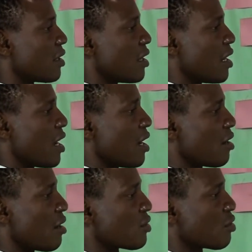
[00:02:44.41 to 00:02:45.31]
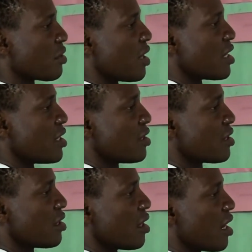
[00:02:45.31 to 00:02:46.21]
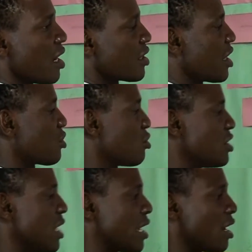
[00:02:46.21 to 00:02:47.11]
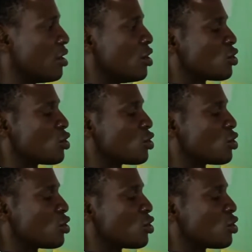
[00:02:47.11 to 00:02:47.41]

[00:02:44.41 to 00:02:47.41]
Here, you have something like this attached to it like now.